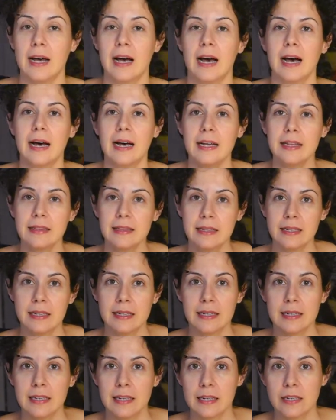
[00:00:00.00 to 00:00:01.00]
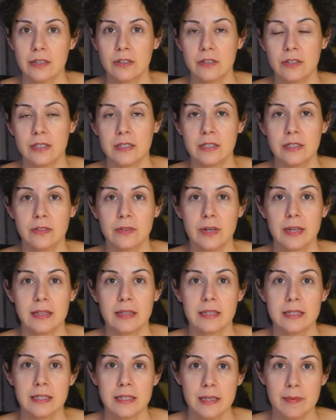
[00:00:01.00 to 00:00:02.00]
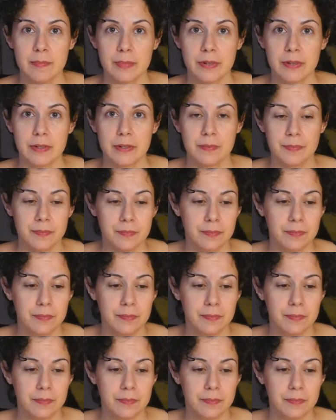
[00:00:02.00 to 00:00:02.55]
And then I'm going to add the zipper.